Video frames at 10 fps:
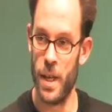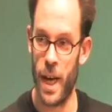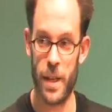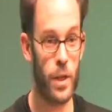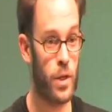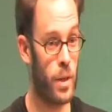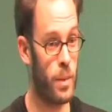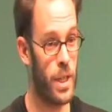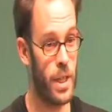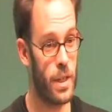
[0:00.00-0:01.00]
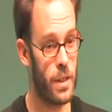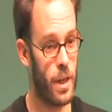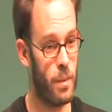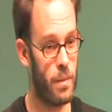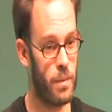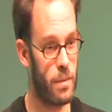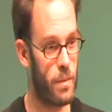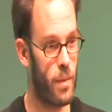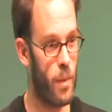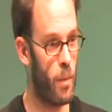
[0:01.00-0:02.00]
and in Germany,
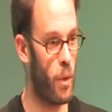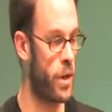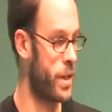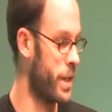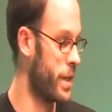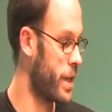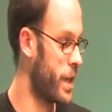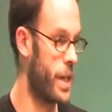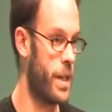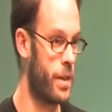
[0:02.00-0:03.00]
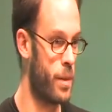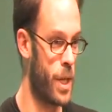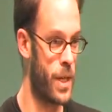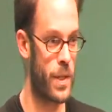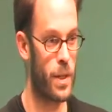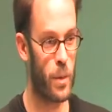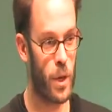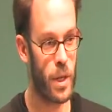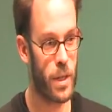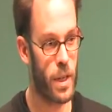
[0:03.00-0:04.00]
more than in any other place in the
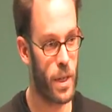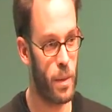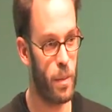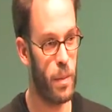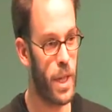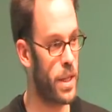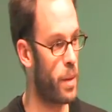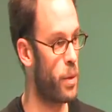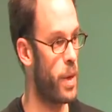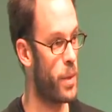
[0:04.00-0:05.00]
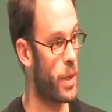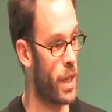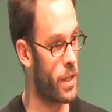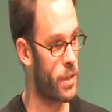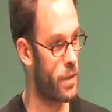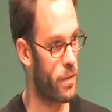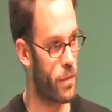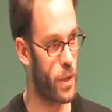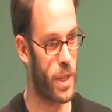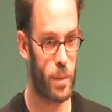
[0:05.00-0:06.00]
world, built up a reputation
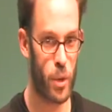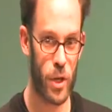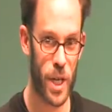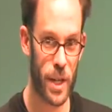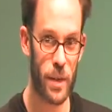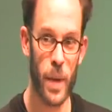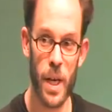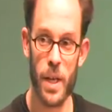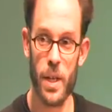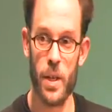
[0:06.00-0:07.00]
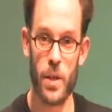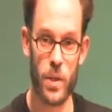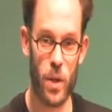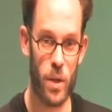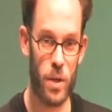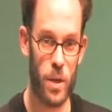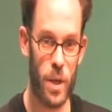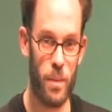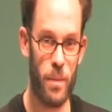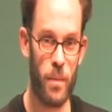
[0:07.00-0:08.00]
for that project. So
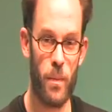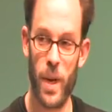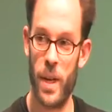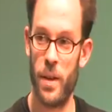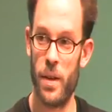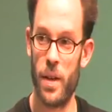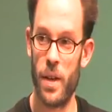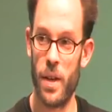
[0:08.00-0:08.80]
when